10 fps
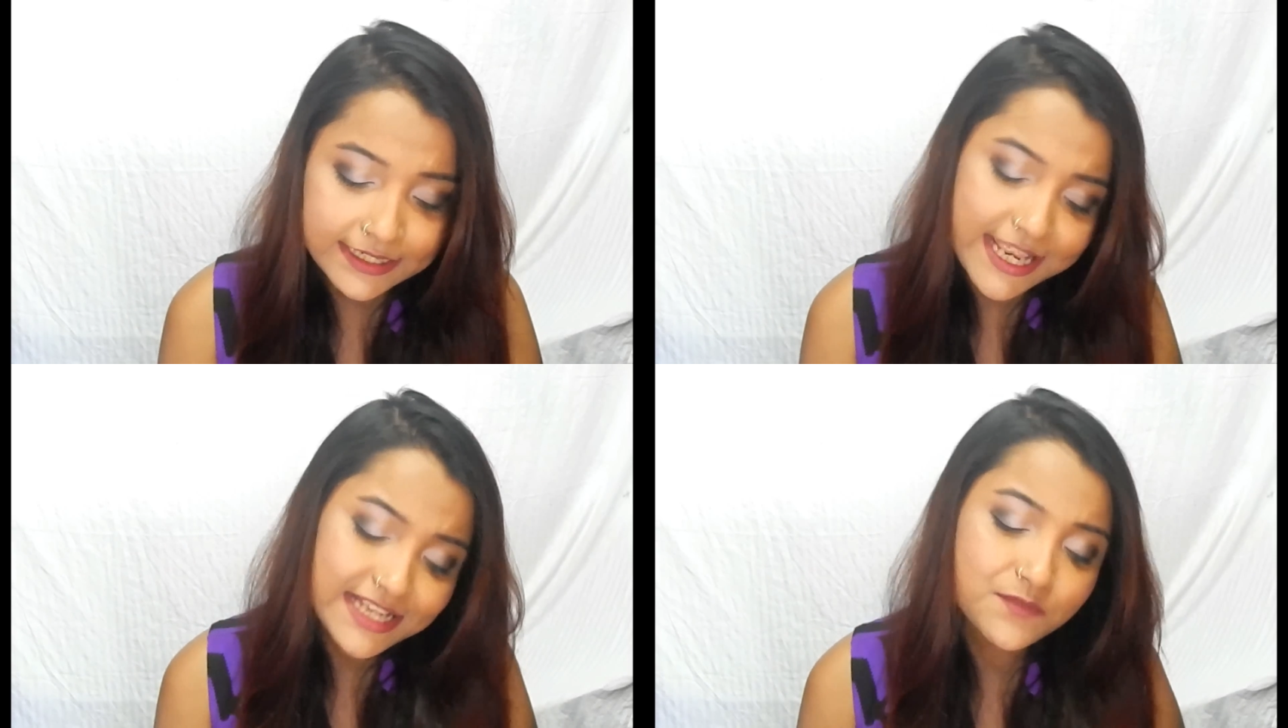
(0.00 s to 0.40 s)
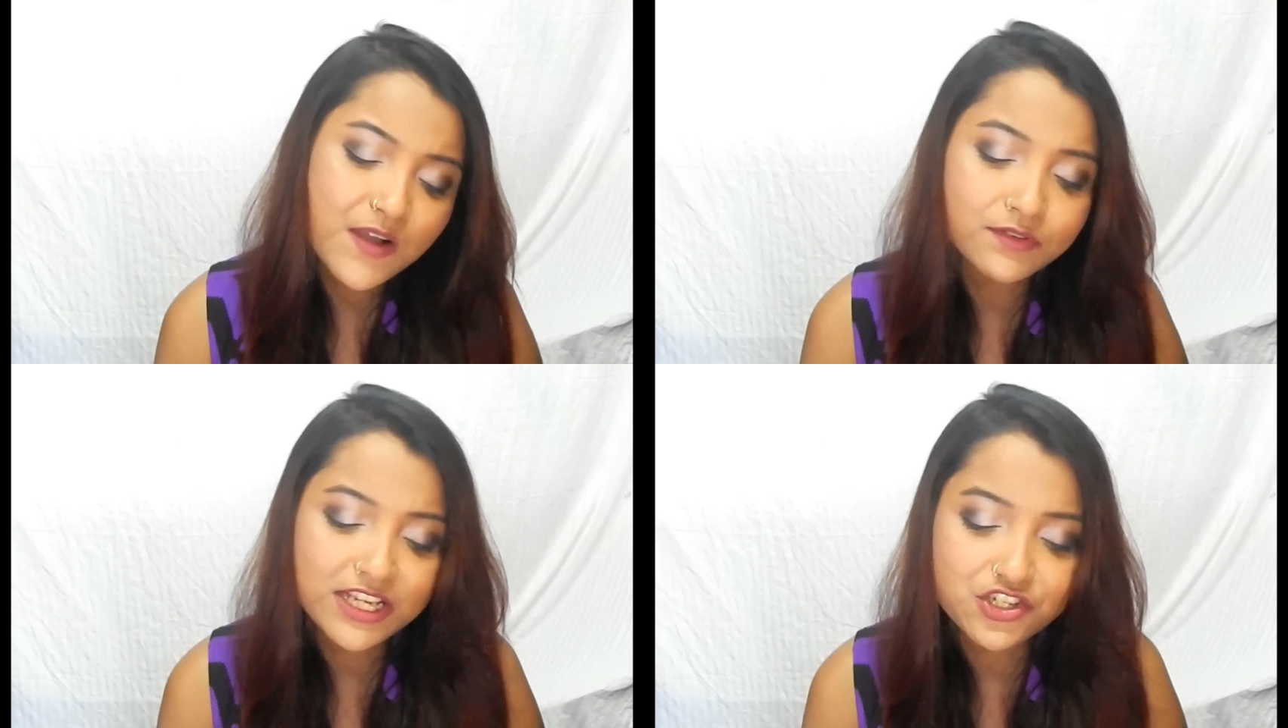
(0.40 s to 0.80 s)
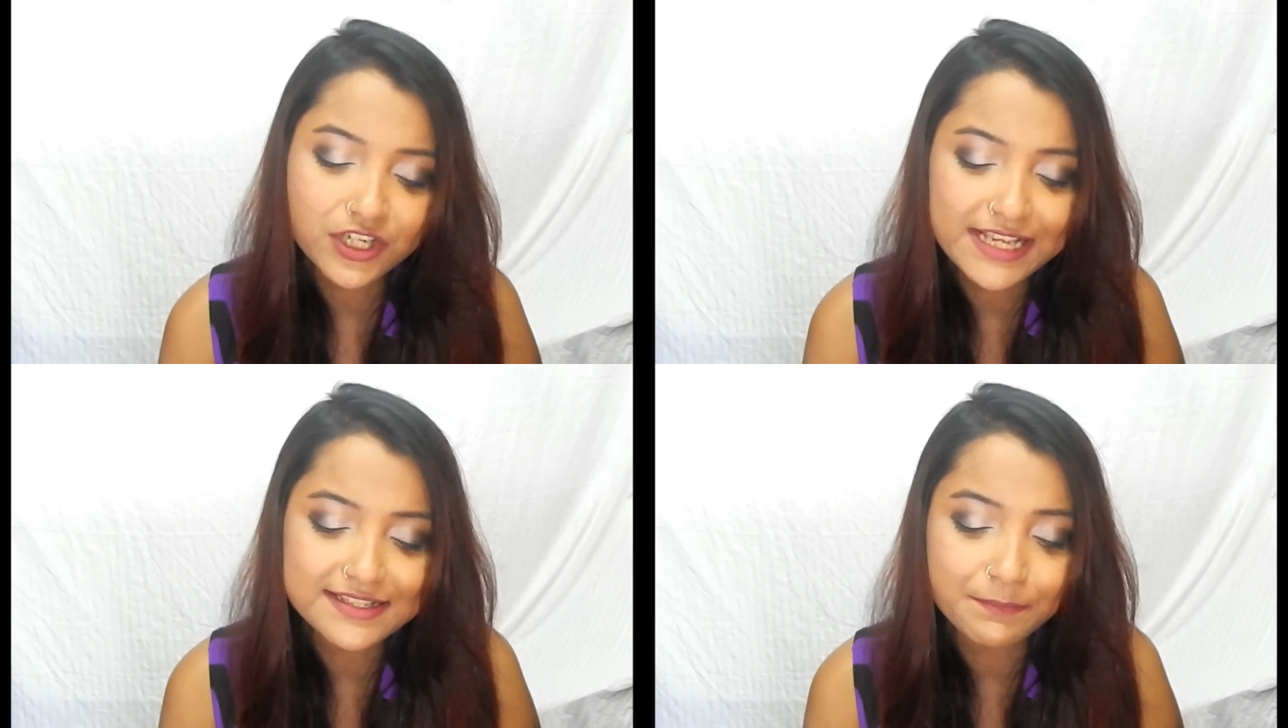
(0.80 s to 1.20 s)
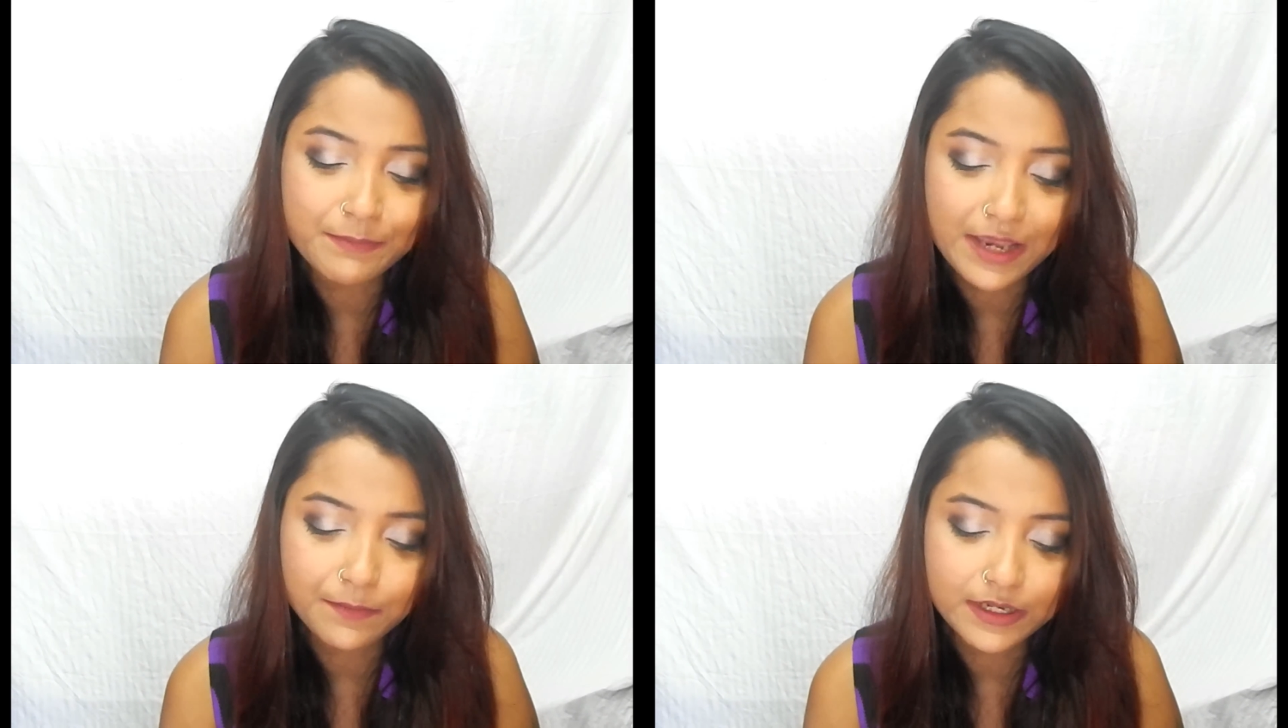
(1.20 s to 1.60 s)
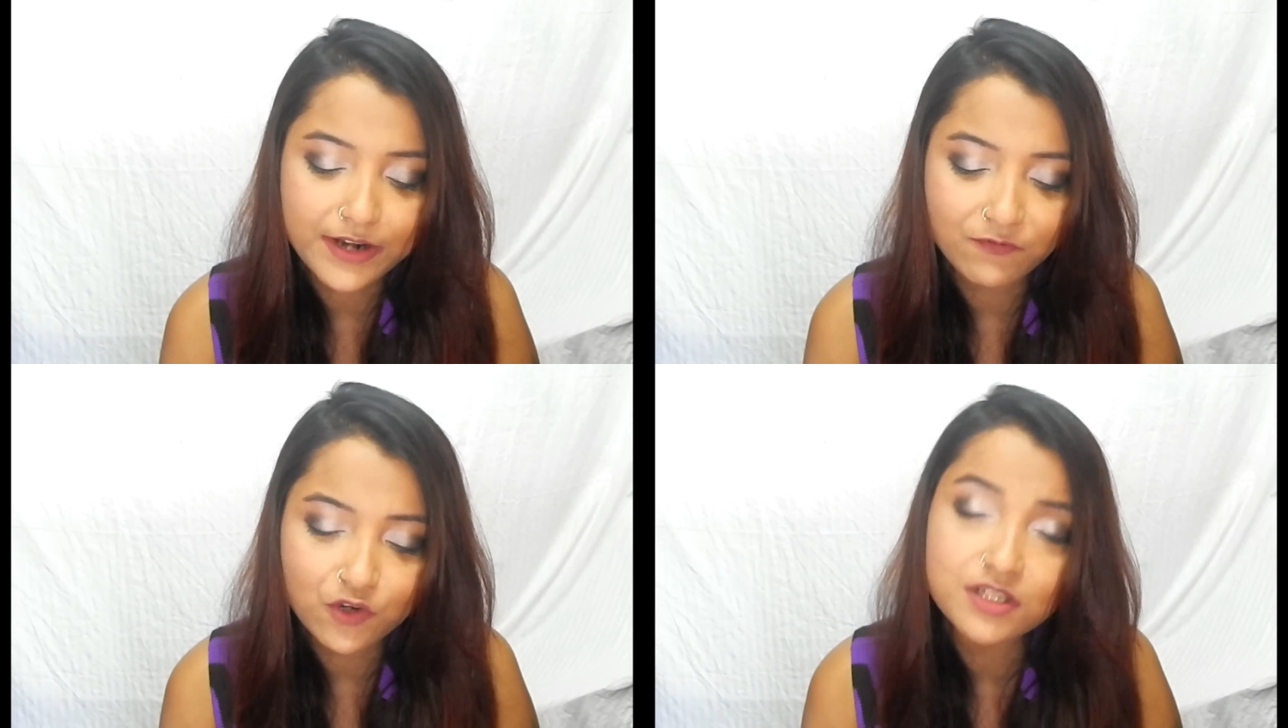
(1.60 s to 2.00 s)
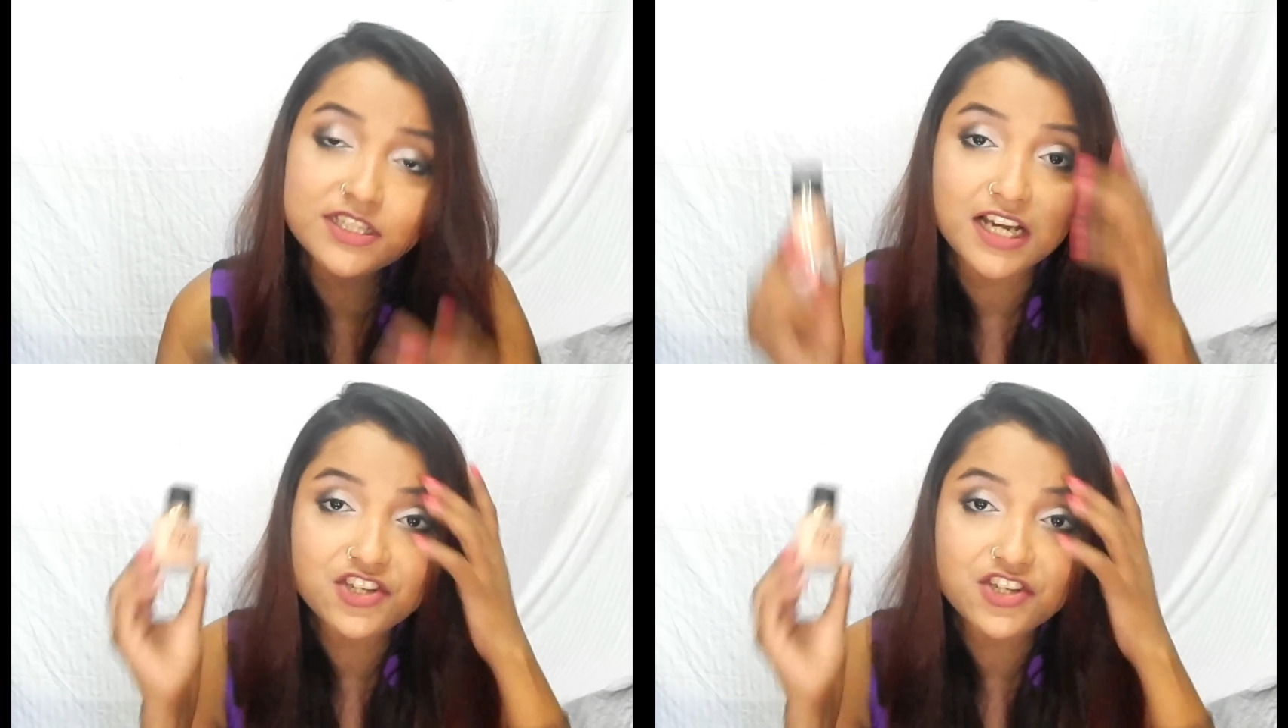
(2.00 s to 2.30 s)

The next foundation is a Revlon